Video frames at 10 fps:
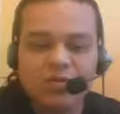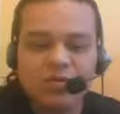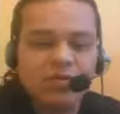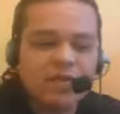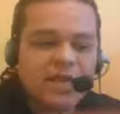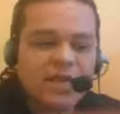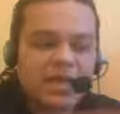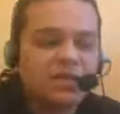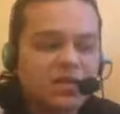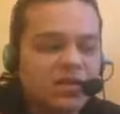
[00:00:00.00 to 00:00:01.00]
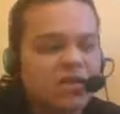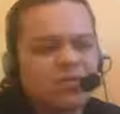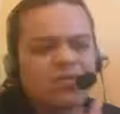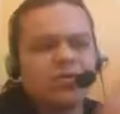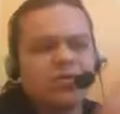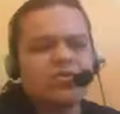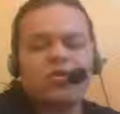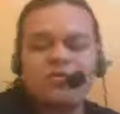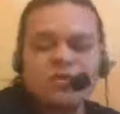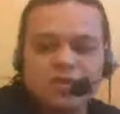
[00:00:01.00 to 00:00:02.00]
don't say things like, oh, well, we don't
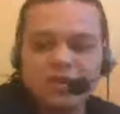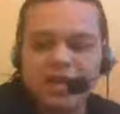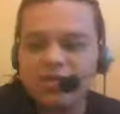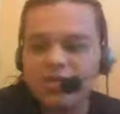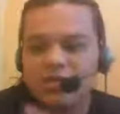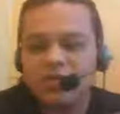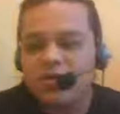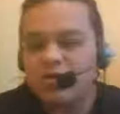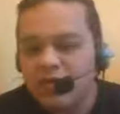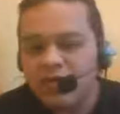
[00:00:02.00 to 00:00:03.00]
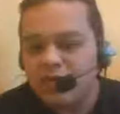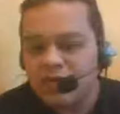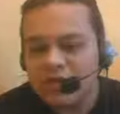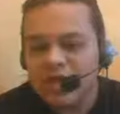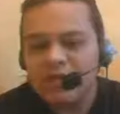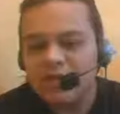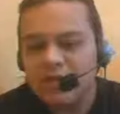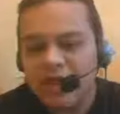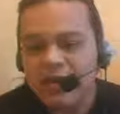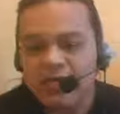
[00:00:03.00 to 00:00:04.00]
know if this is the case. We don't know if this is not the
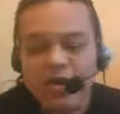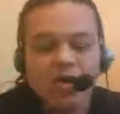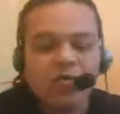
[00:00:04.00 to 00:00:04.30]
case.